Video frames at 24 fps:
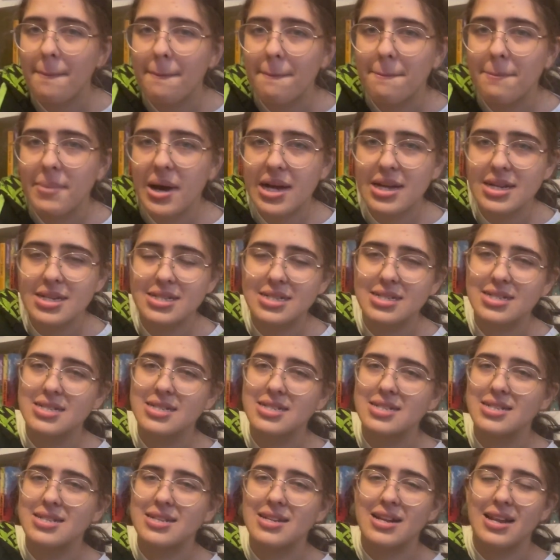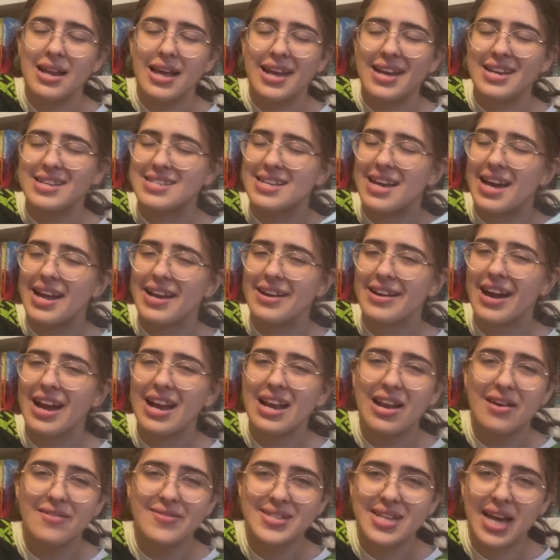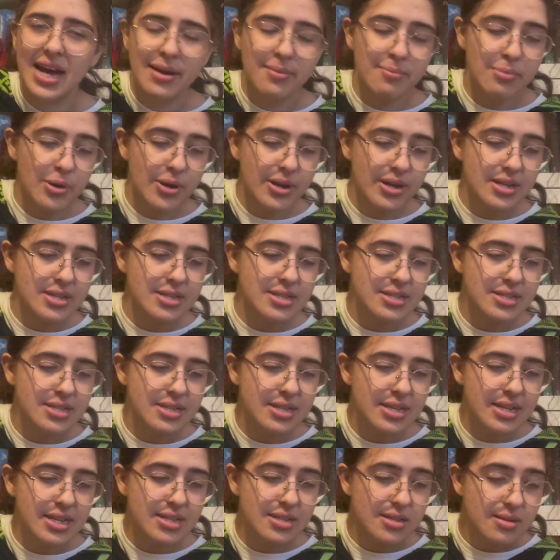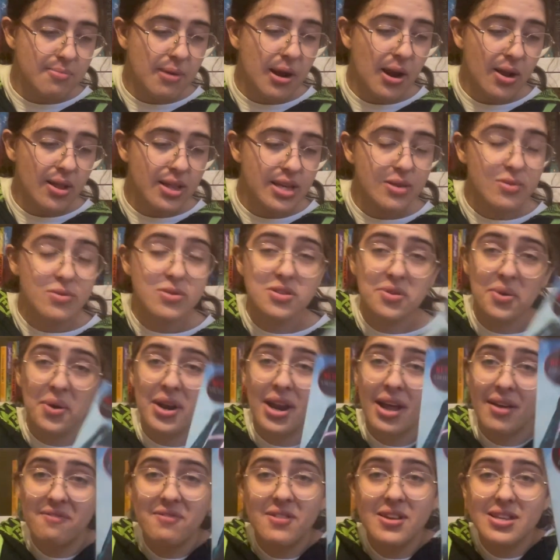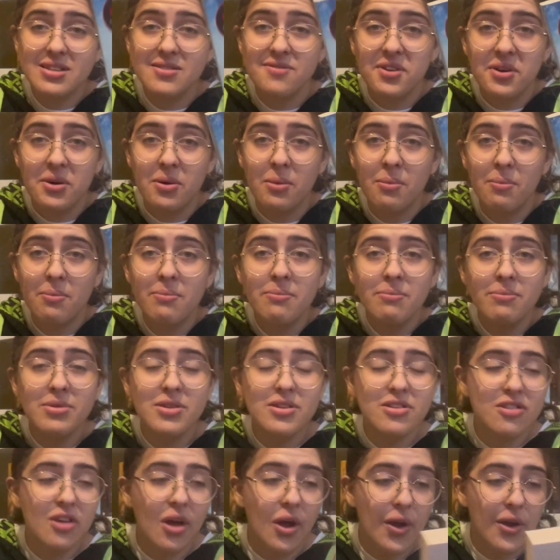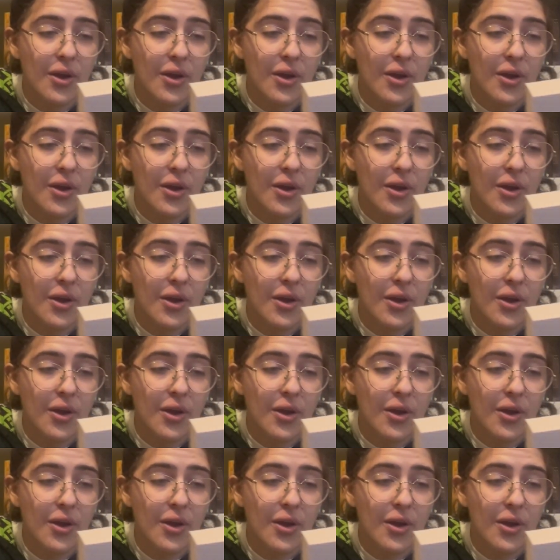but like I said, I love sad books. It's apparently also a Netflix film, so